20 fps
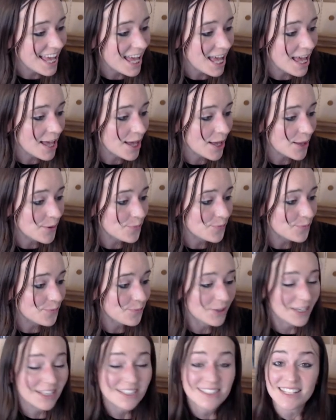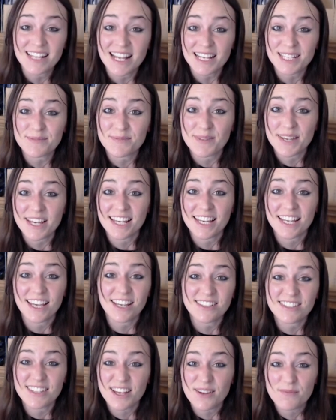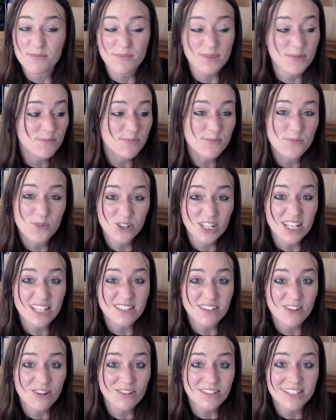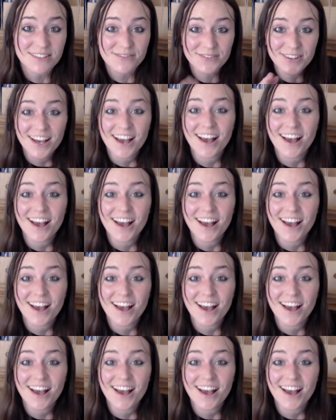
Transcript: because the next bit goes up more or less an octave.